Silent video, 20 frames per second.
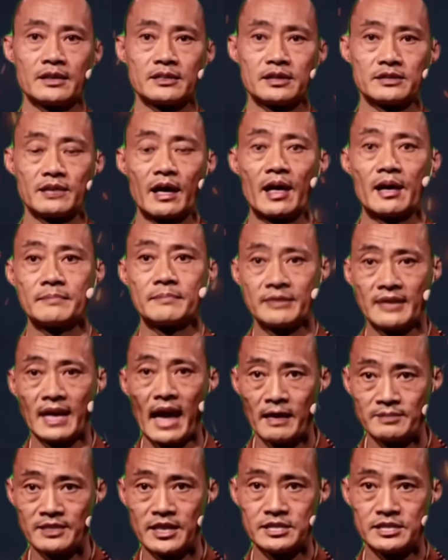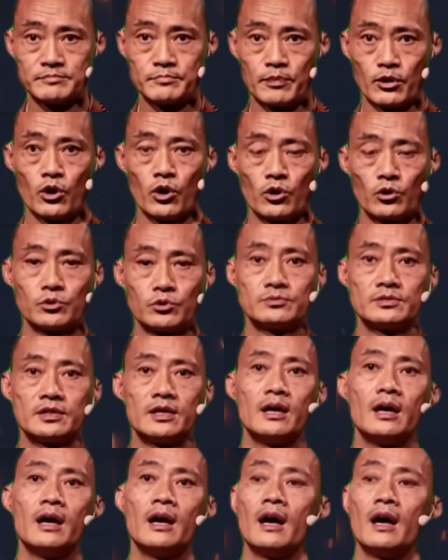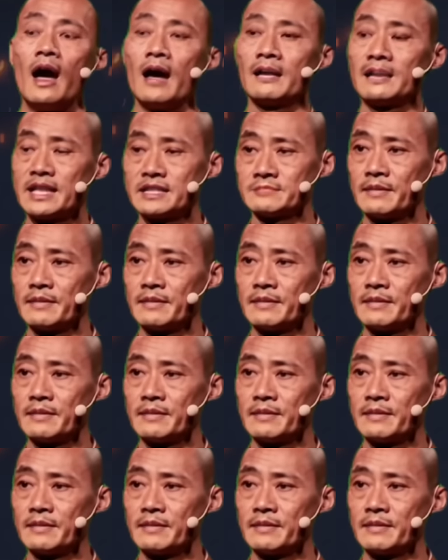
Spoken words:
They don't panic when silence shows up.